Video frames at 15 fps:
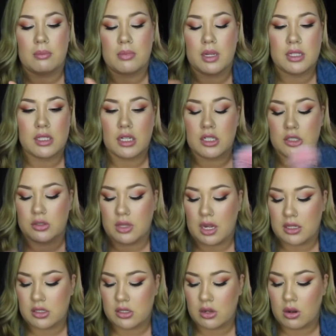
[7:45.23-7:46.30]
It didn't do
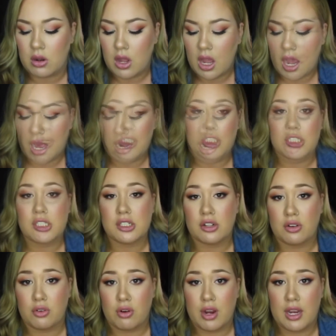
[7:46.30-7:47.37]
that. So brushes are
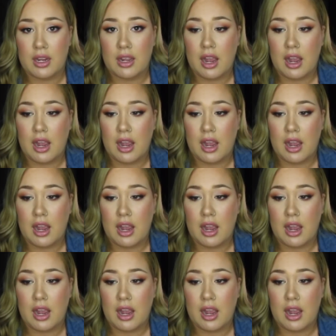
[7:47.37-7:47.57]
great.